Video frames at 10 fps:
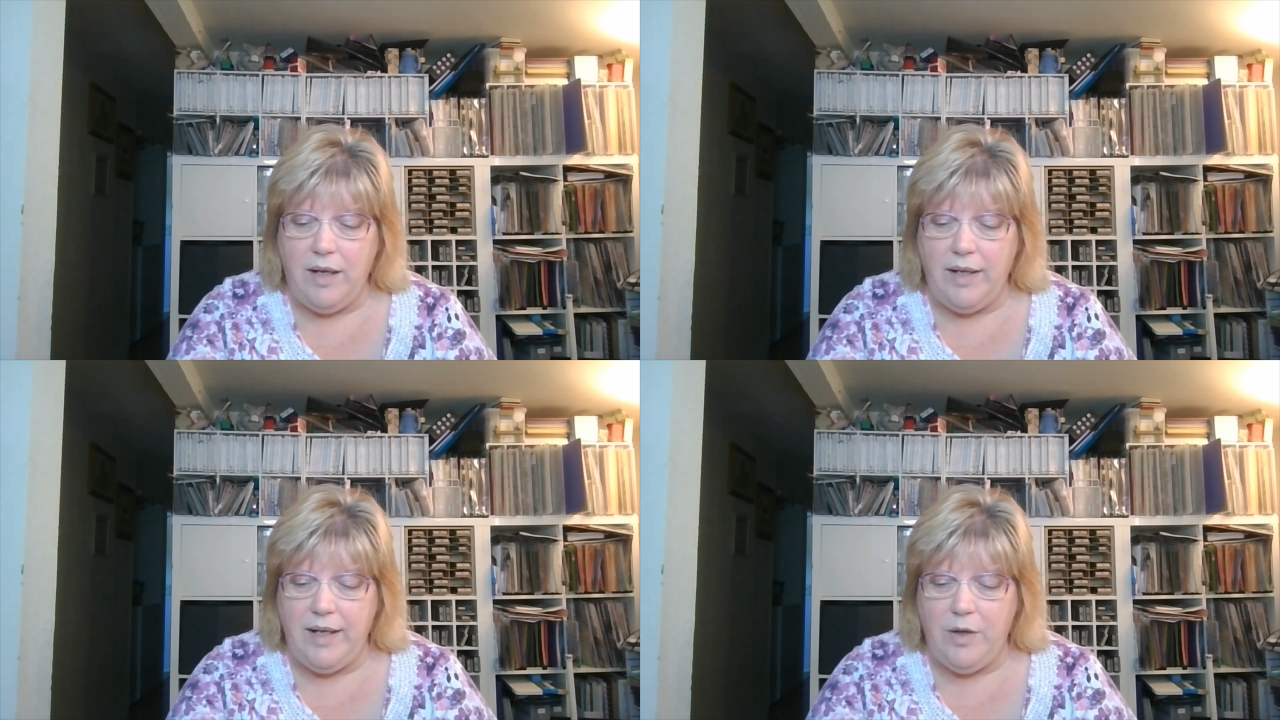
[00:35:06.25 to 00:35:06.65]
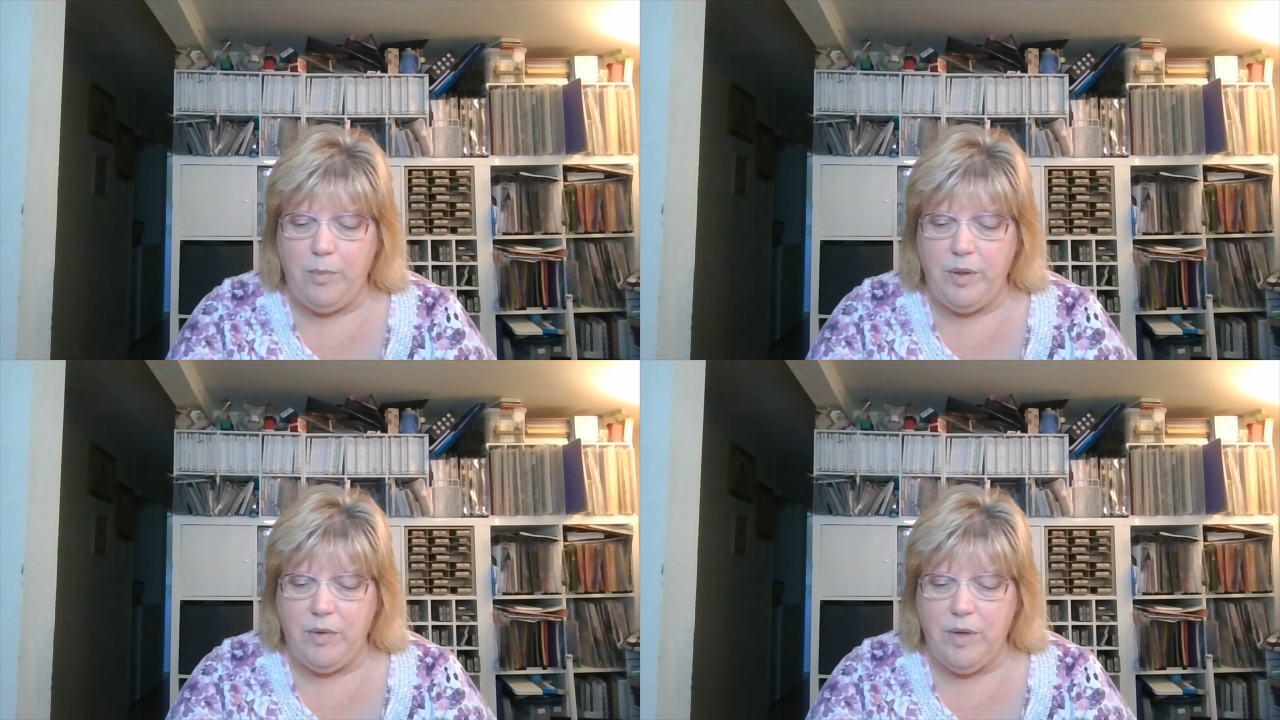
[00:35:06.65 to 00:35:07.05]
and I don't
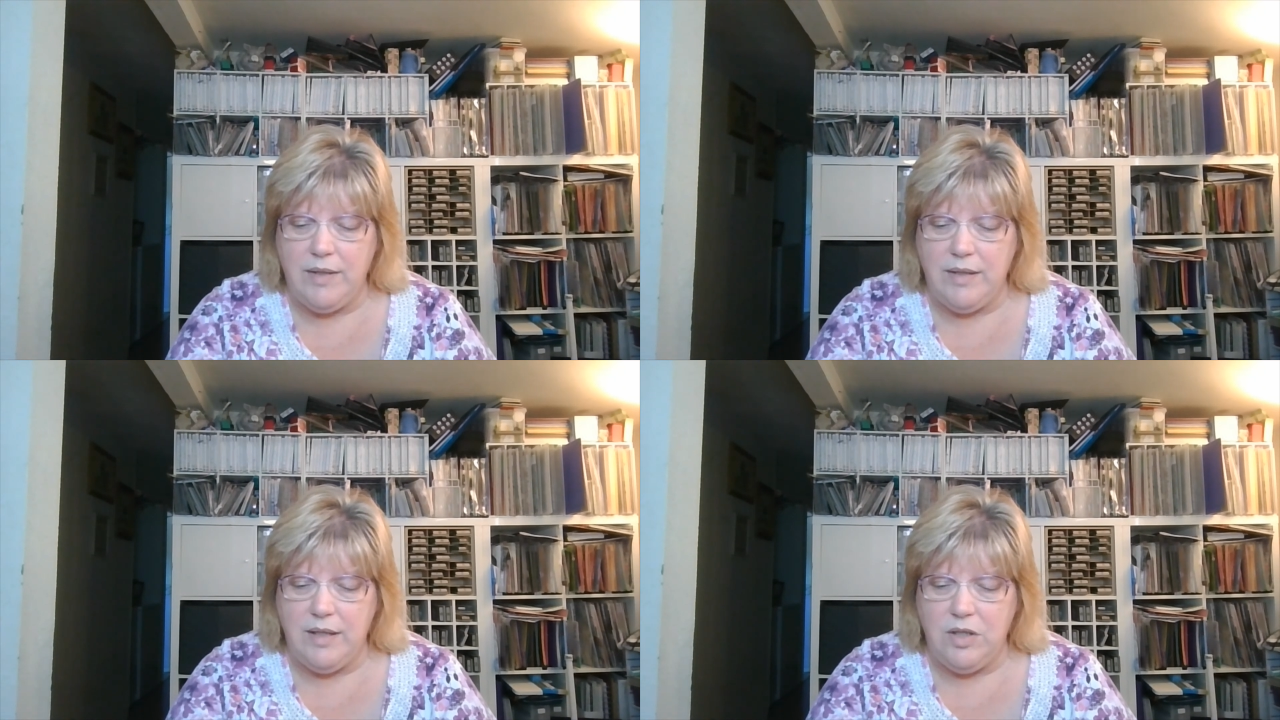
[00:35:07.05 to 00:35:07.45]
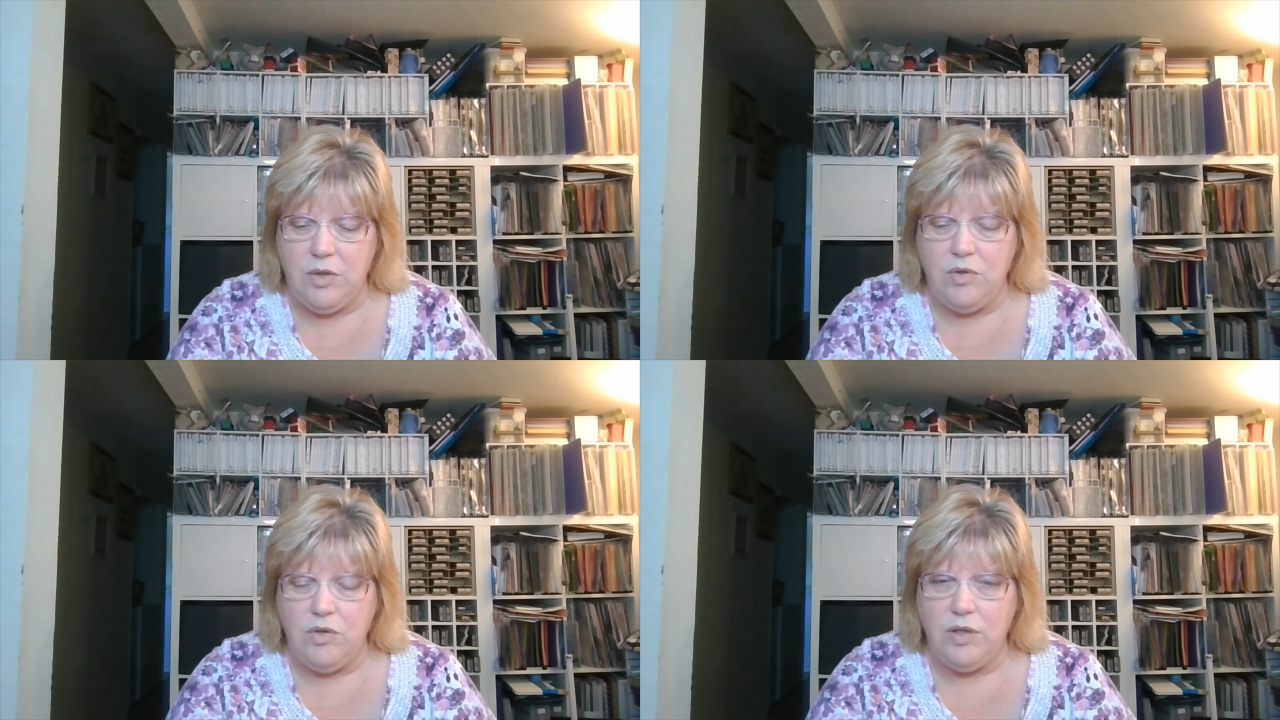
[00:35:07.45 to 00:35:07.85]
put cross stitch
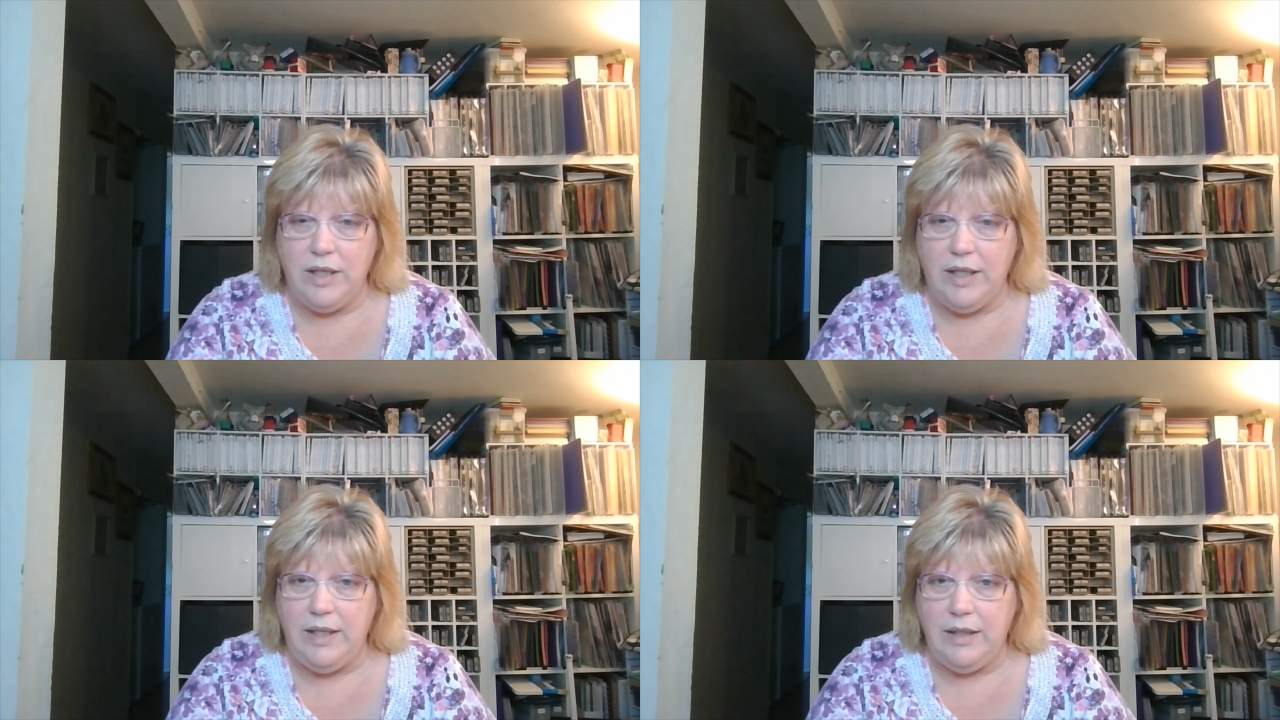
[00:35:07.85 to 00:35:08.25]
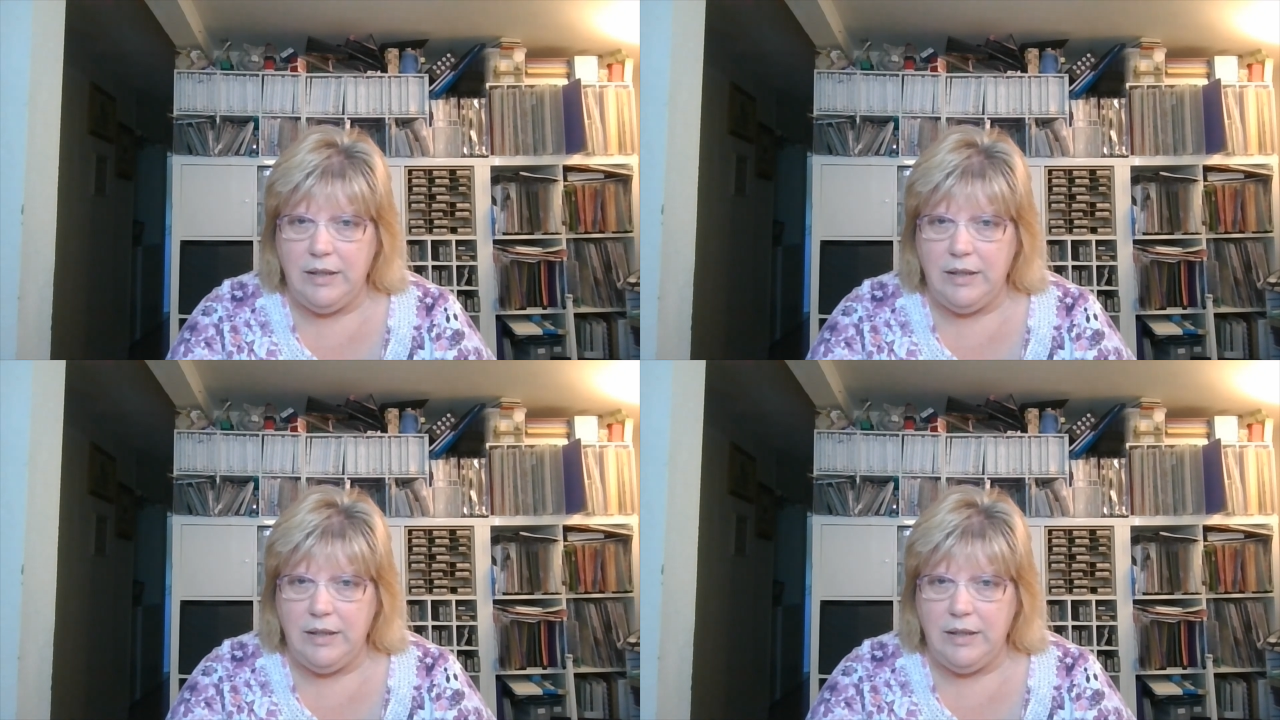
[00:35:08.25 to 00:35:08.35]
usually